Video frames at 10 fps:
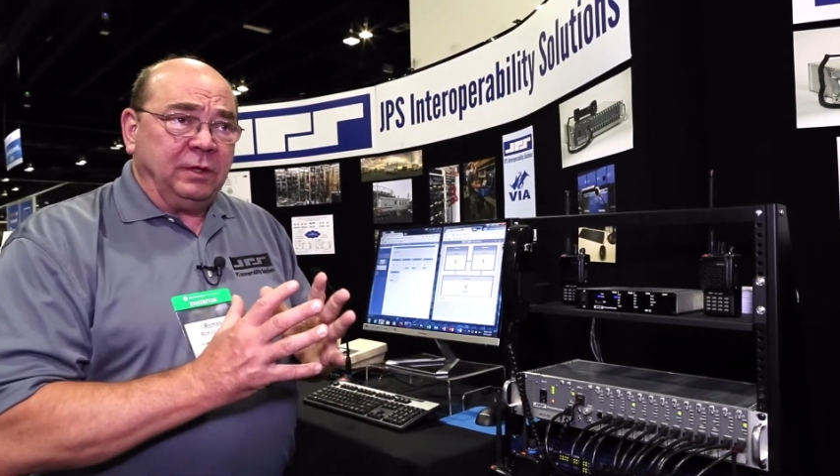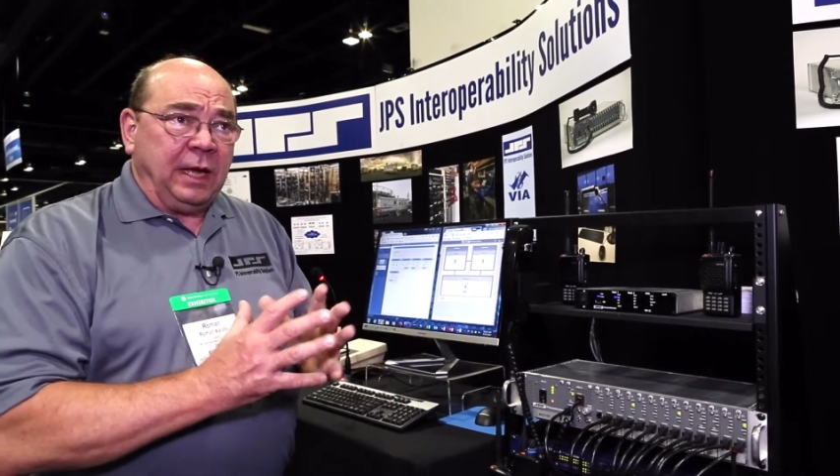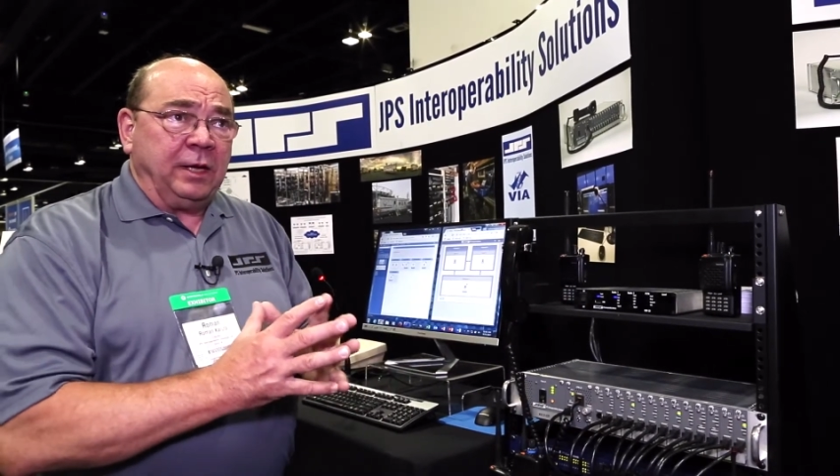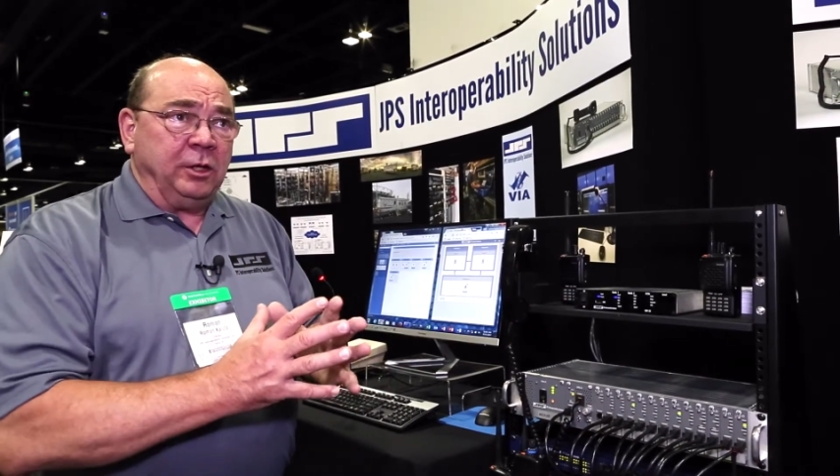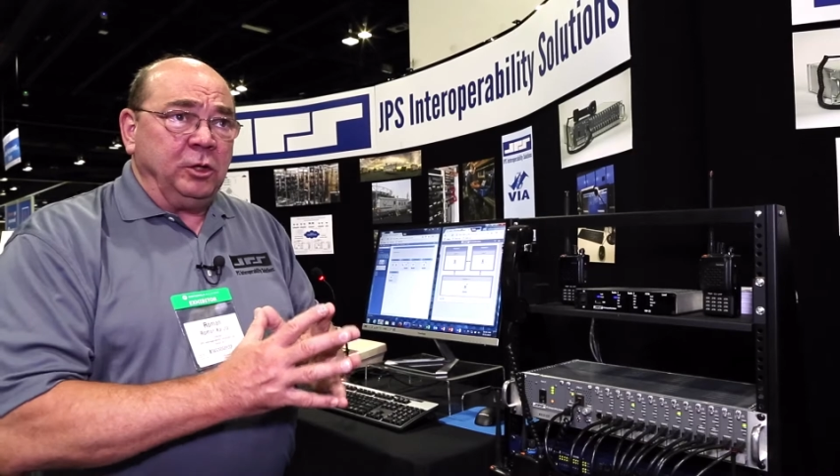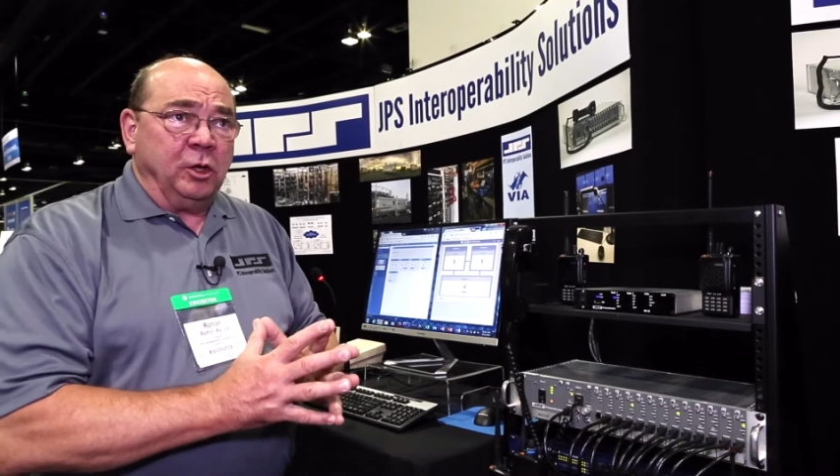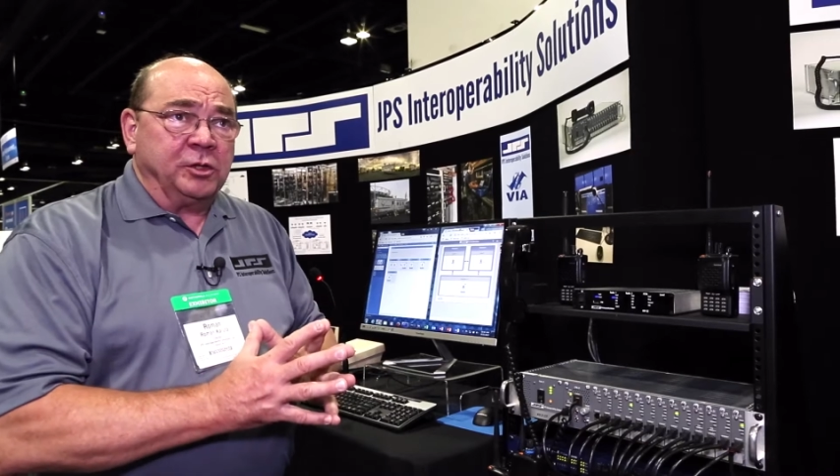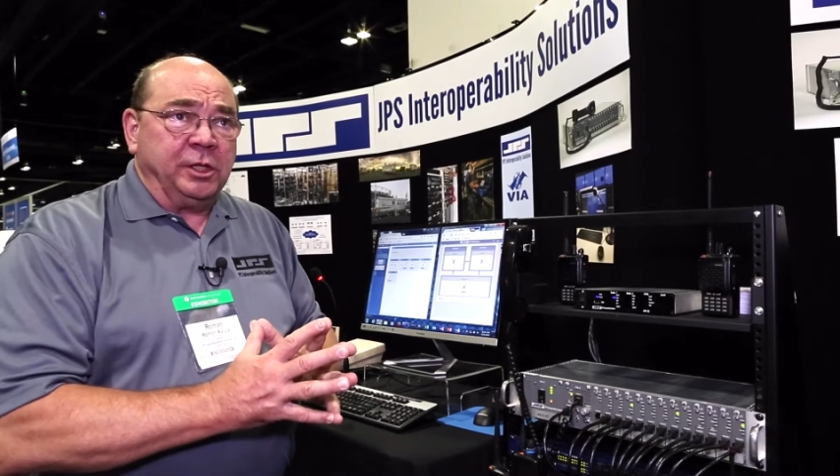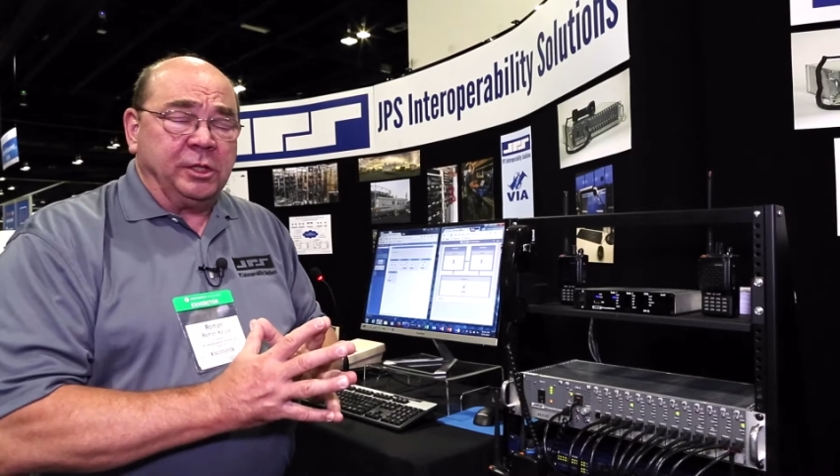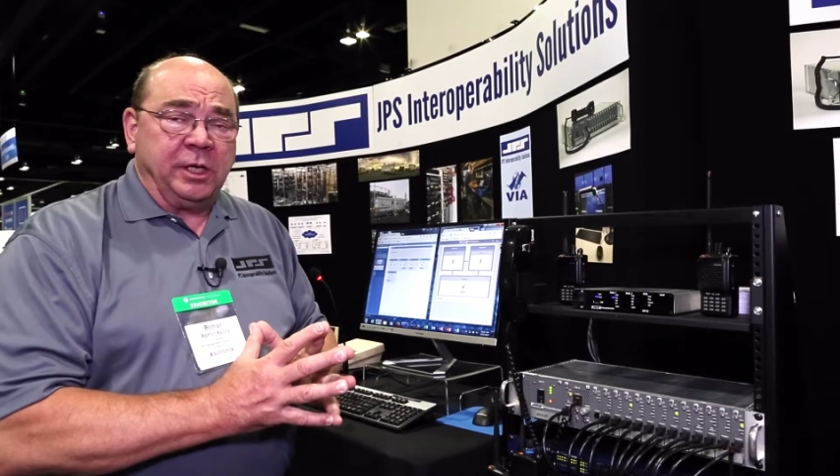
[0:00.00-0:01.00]
taken your
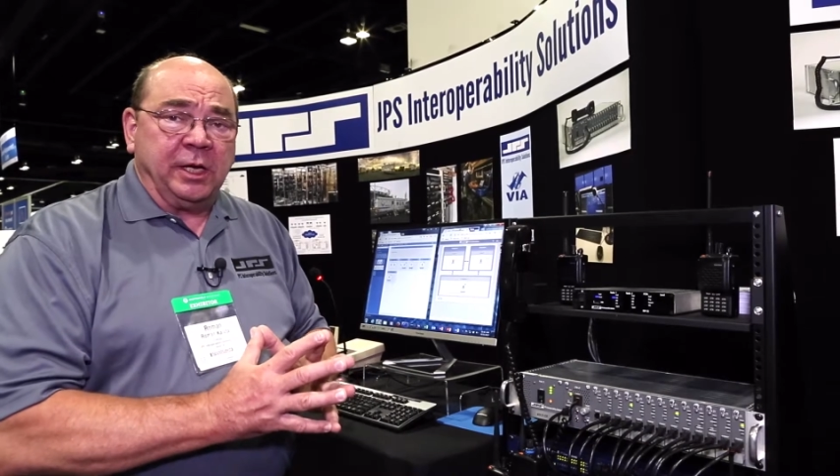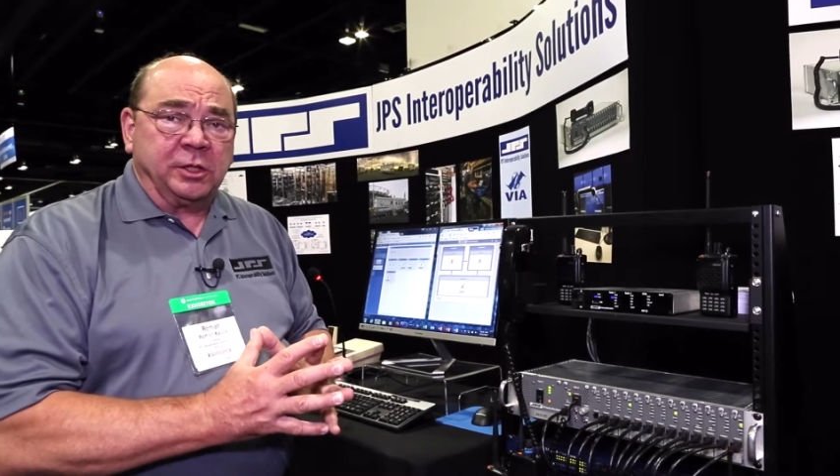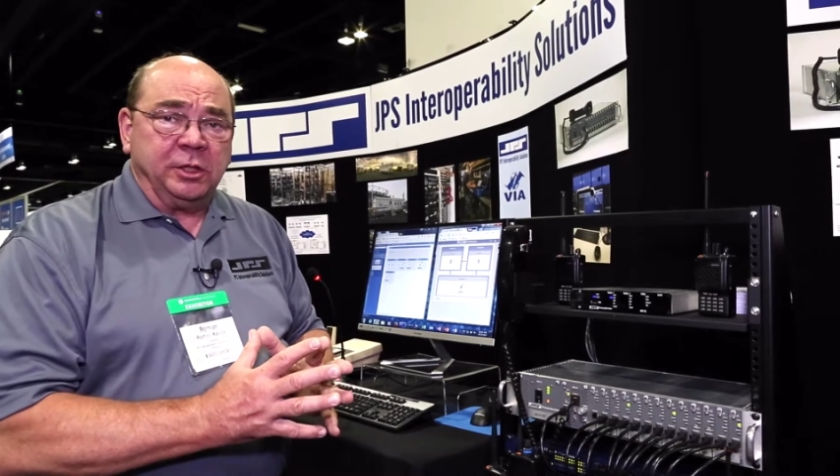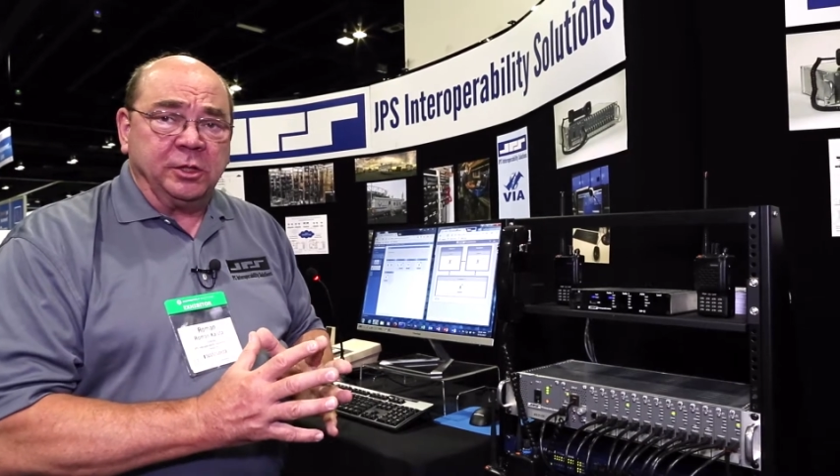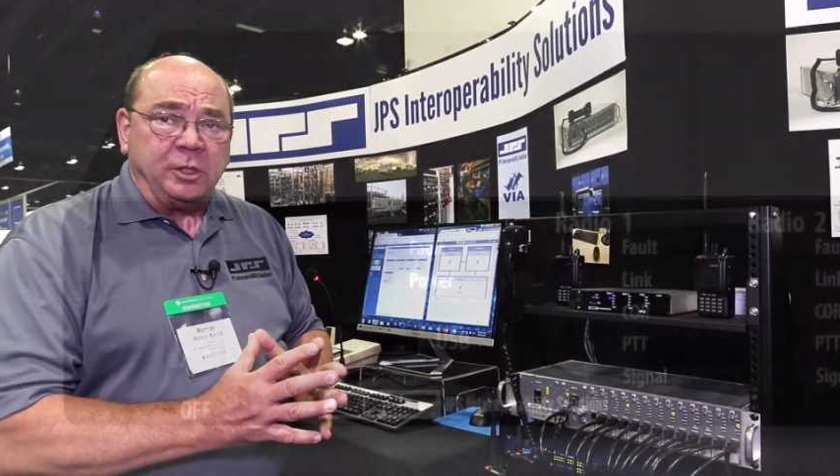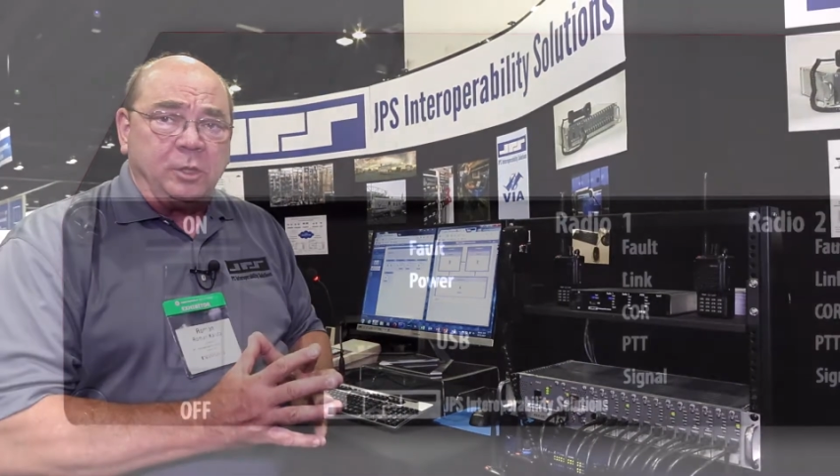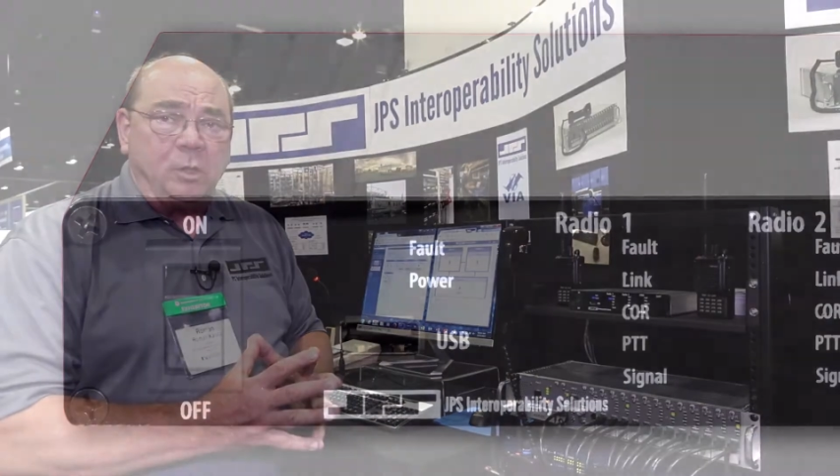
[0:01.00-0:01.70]
suggestions and